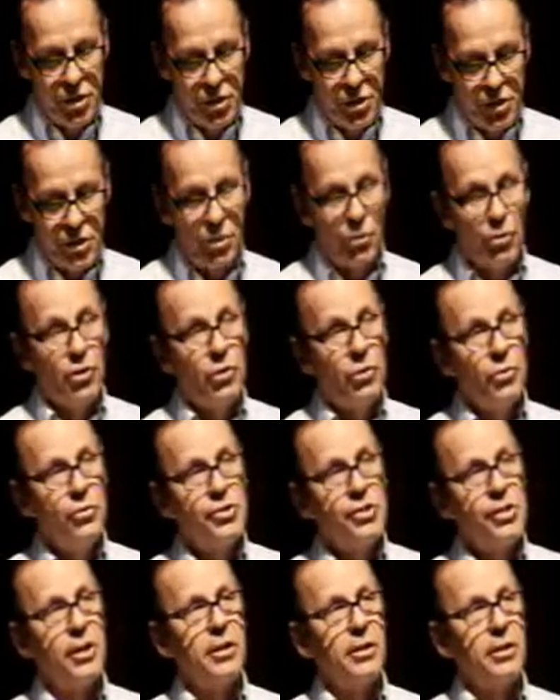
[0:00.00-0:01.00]
emissions on
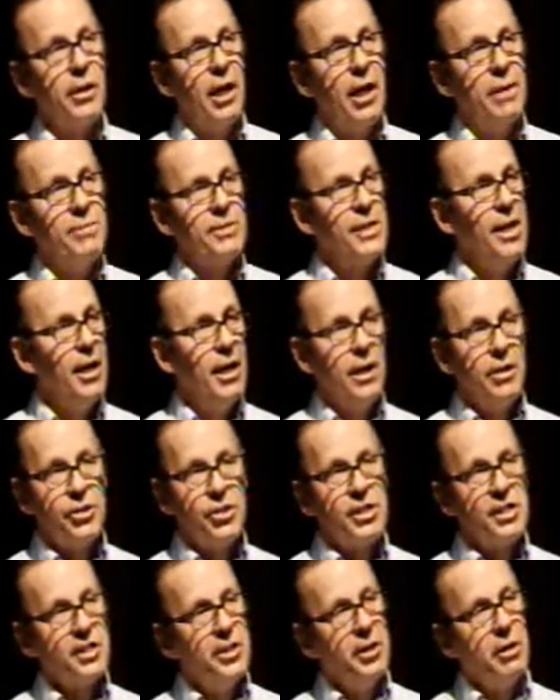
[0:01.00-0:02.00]
two soil types,
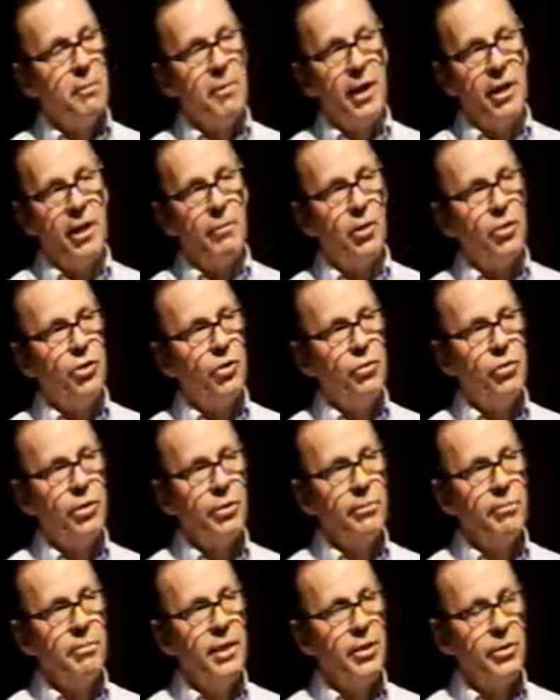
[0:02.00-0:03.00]
just nearby, about
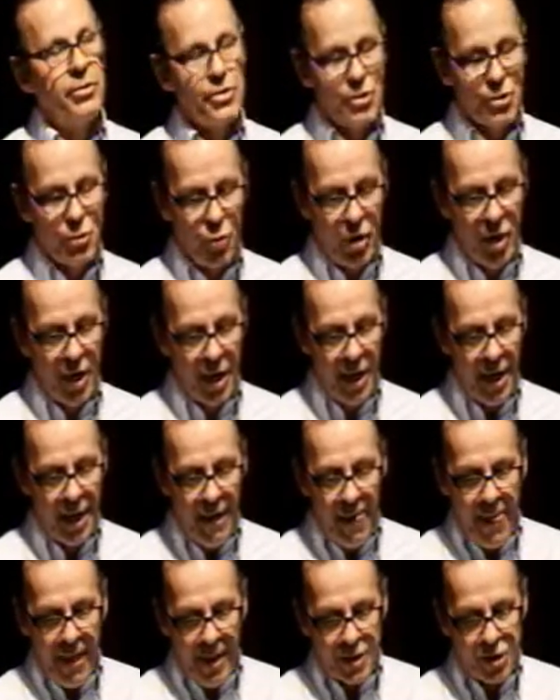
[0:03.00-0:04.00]
200 meters
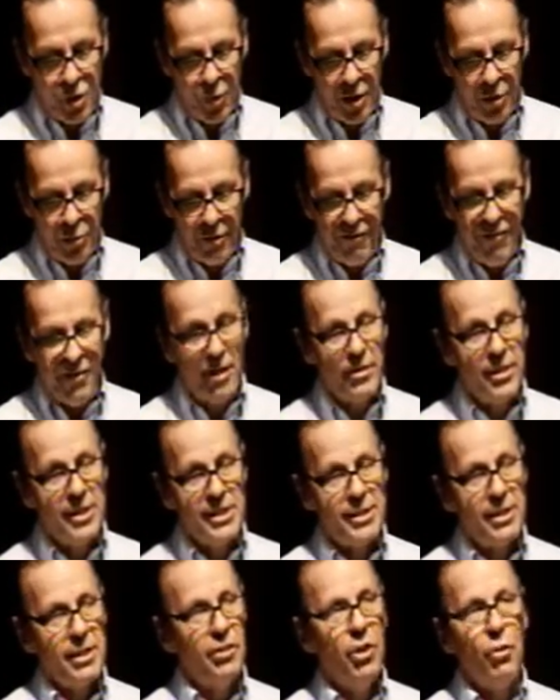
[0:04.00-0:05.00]
away. So what we found
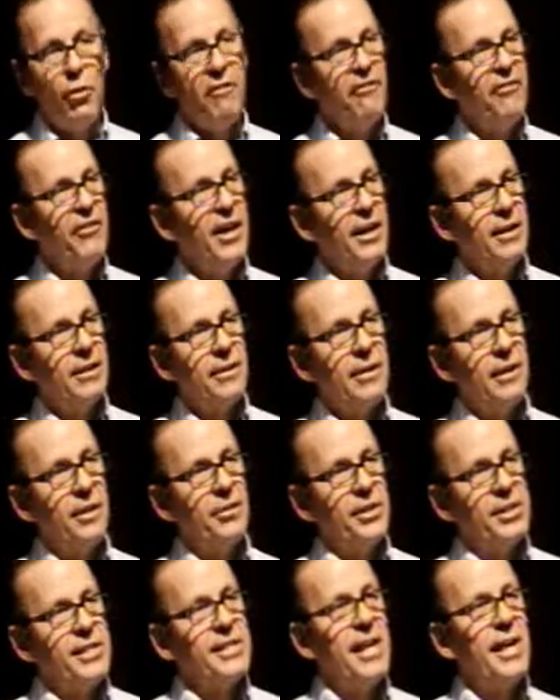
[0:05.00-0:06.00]
is no effect
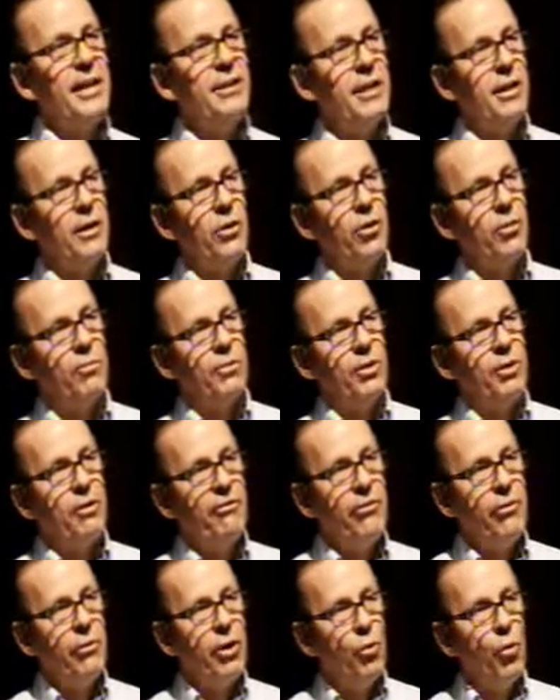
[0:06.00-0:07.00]
on the sandy loam, on
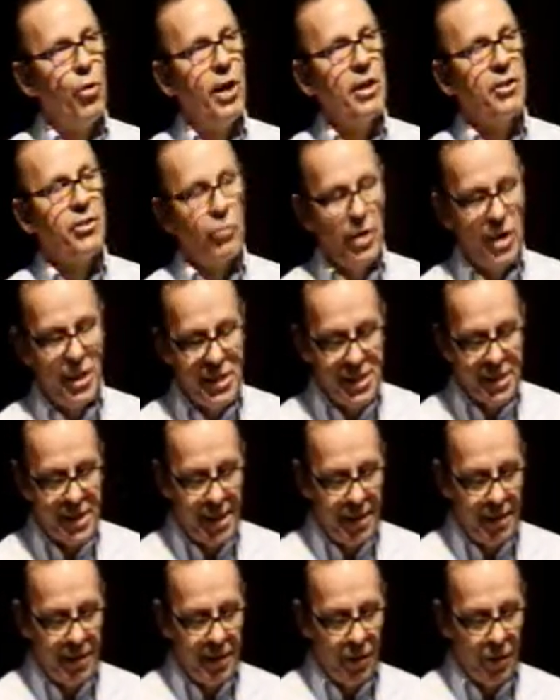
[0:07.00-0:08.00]
a very well-drained
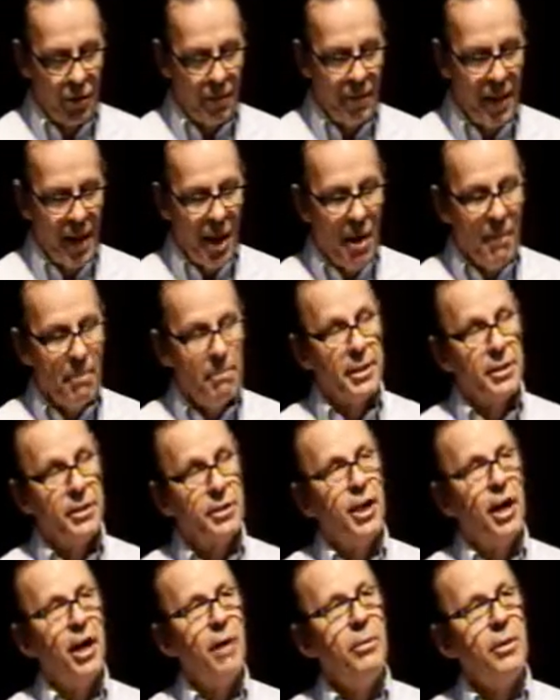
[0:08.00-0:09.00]
sandy loam,
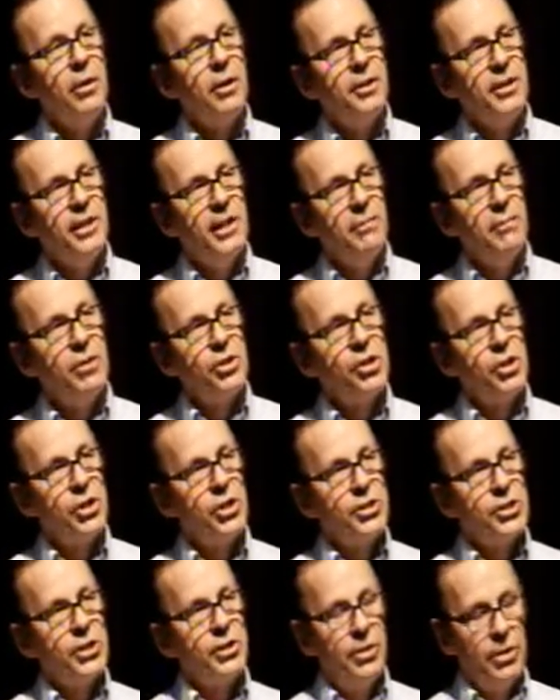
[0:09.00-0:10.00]
but double the
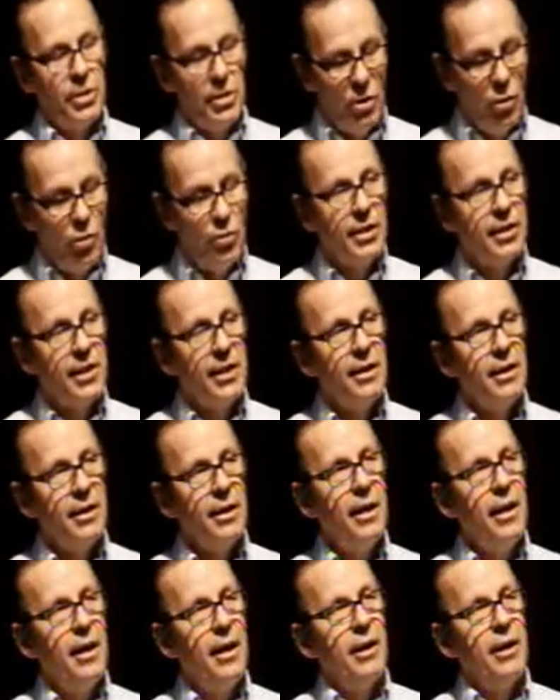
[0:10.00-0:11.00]
emissions of the
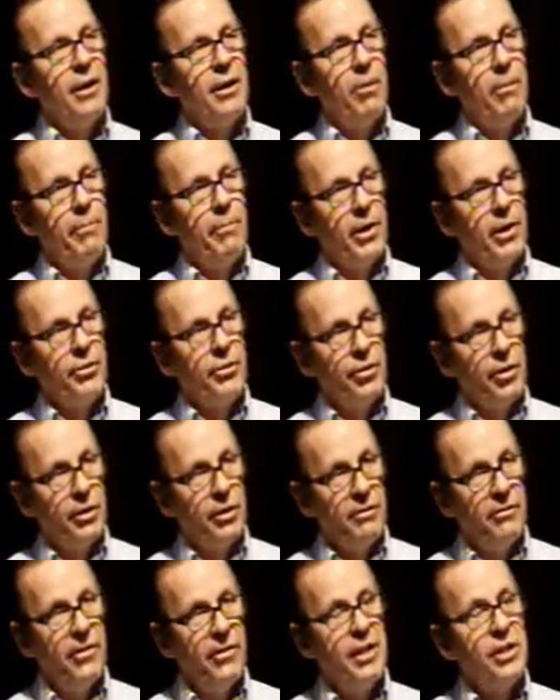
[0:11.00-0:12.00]
no-till compared to
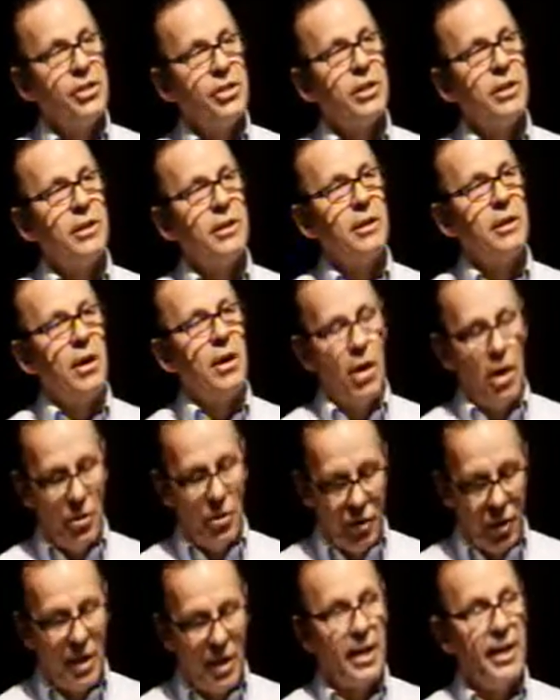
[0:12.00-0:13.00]
the conventional
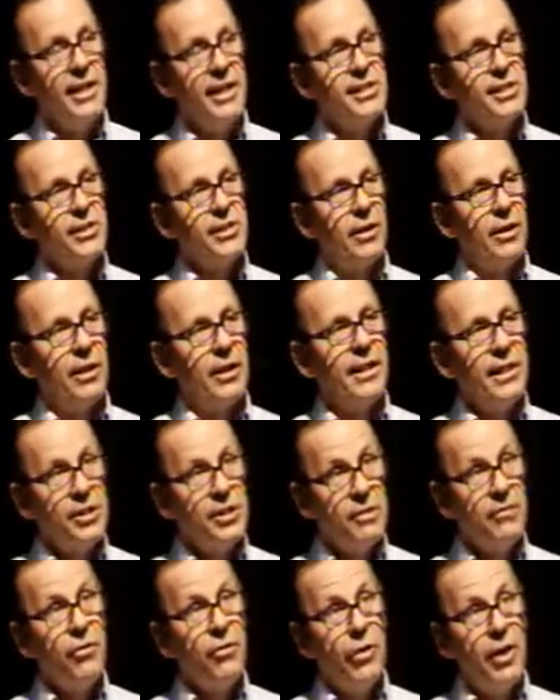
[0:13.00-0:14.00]
on the clay soil. And
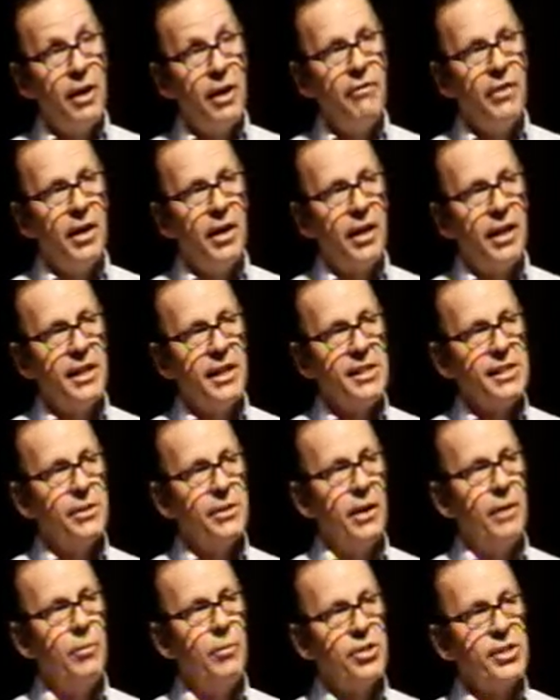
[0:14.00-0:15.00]
that's a very heavy clay
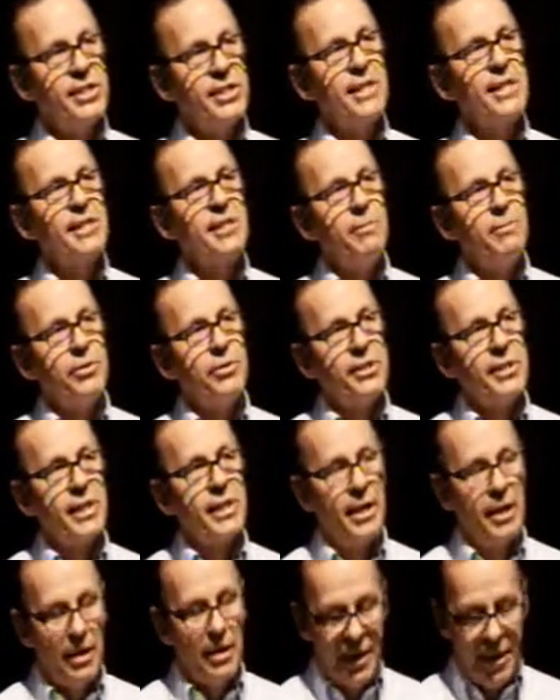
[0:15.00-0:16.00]
soil, almost
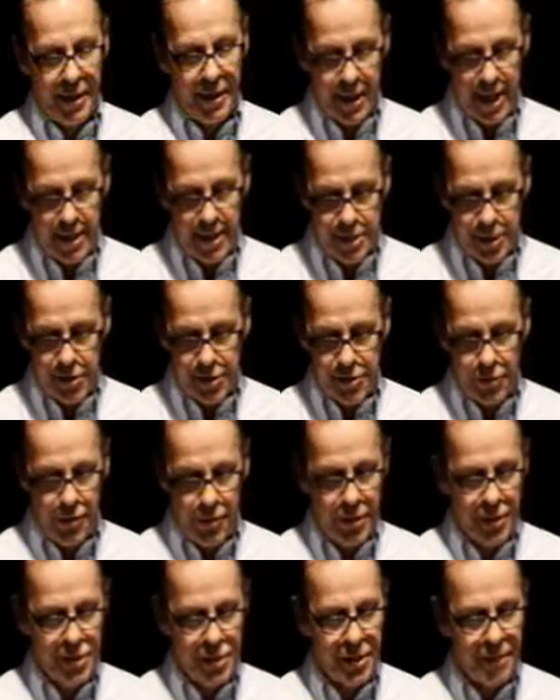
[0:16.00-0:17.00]
60% clay in that
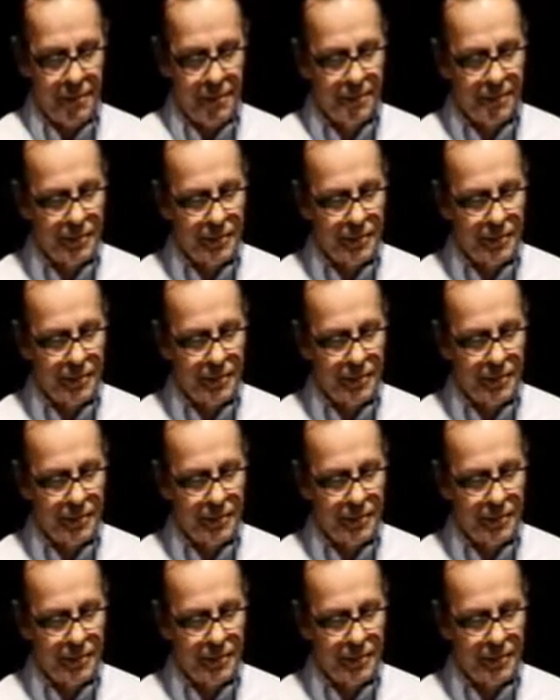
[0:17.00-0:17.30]
situation.